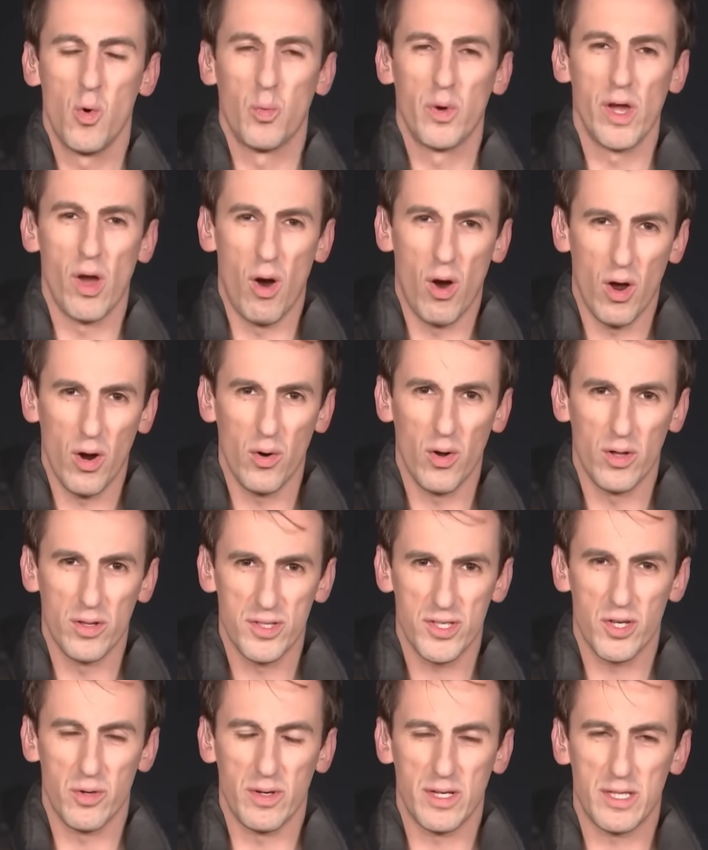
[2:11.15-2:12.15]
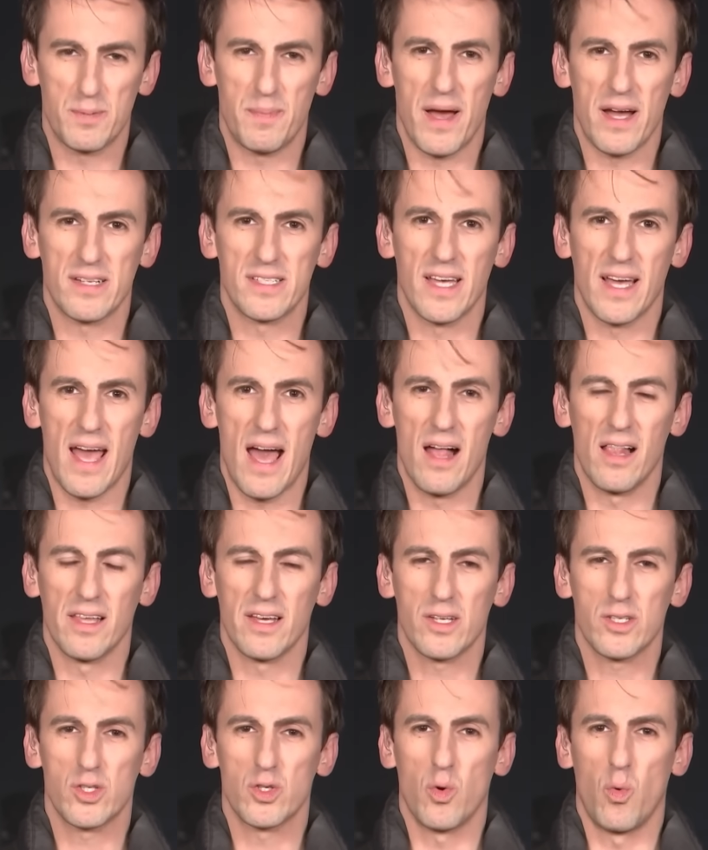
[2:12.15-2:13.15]
We are also expecting,
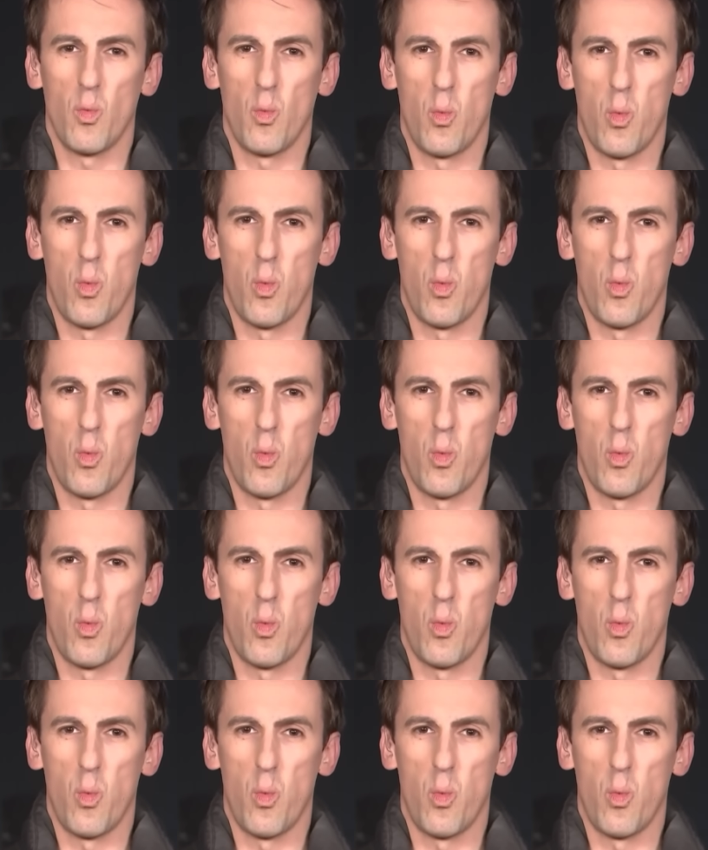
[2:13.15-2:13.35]
Alex,